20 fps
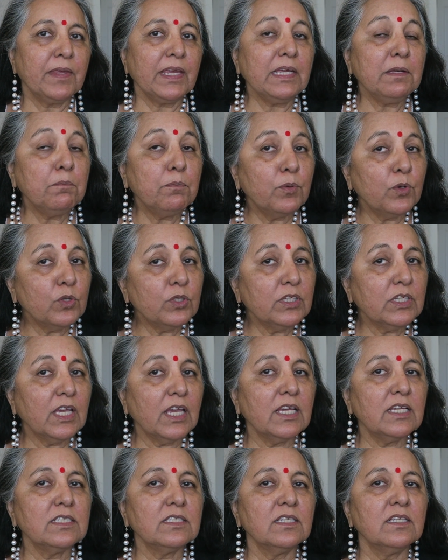In both
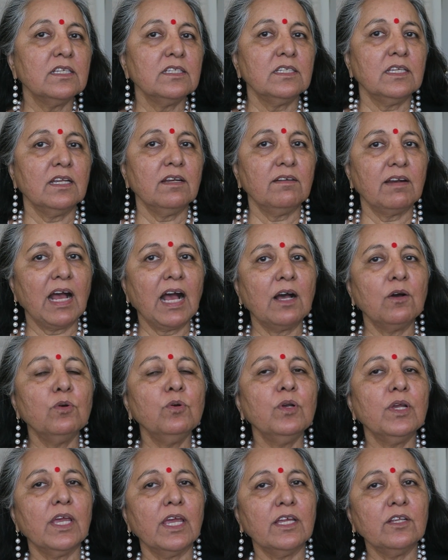cases, in
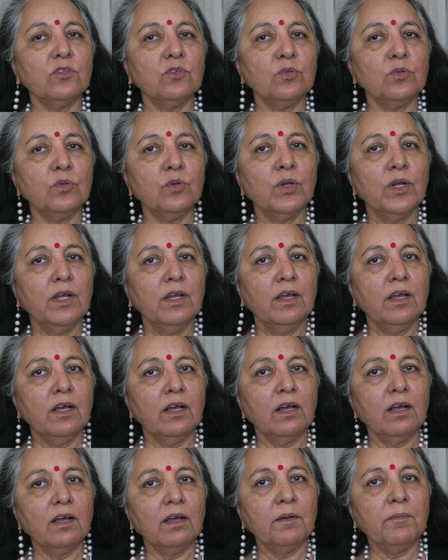Rahu Ketu,
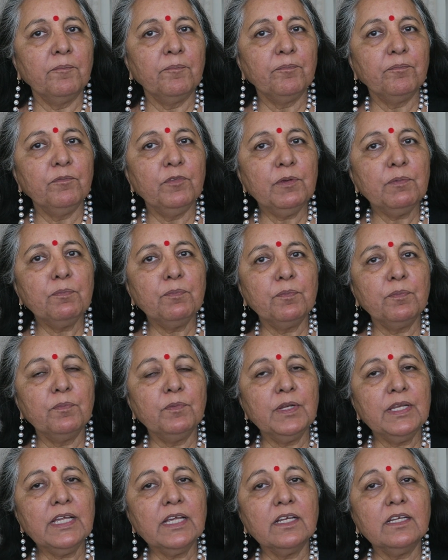we
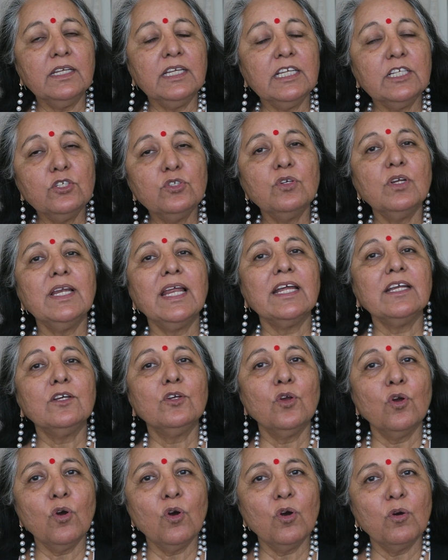need to
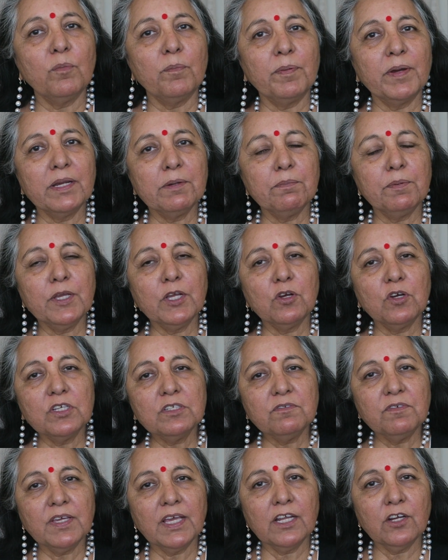let go. But
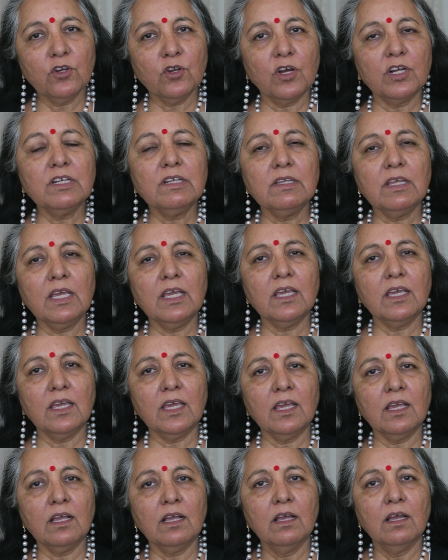because we are not
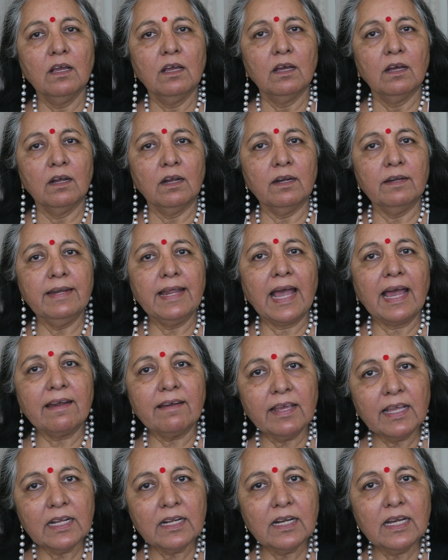thinking
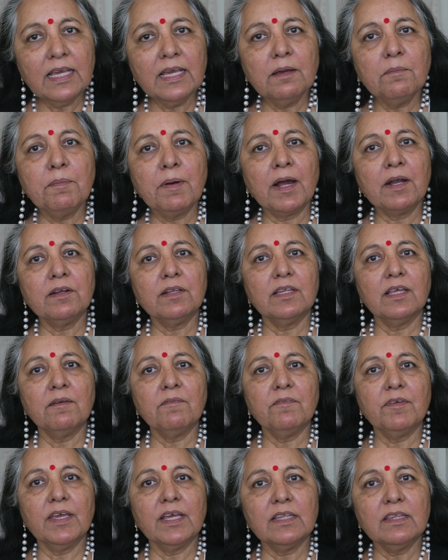directly about
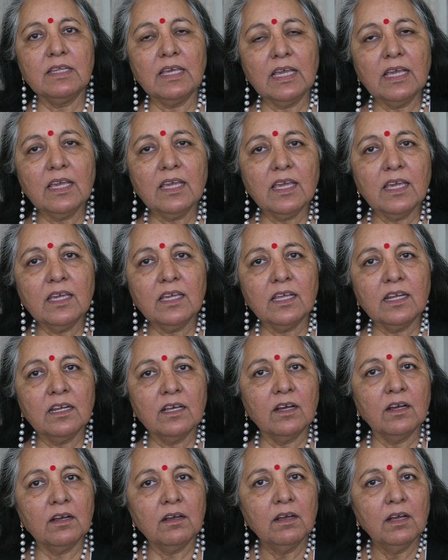them, we are thinking in
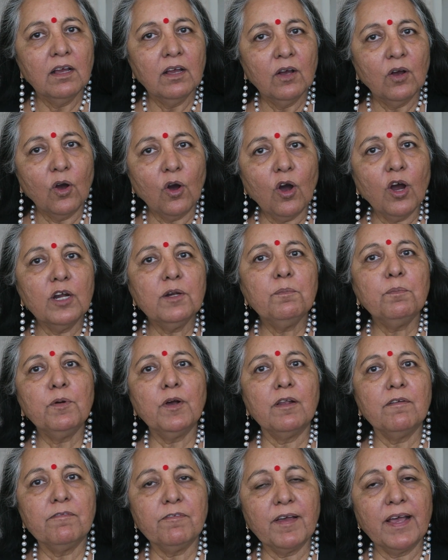a
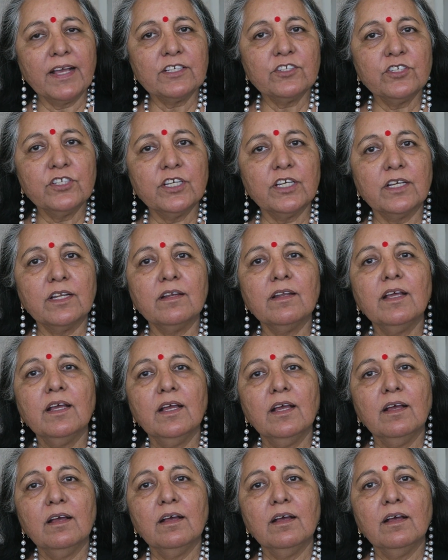oddball fashion,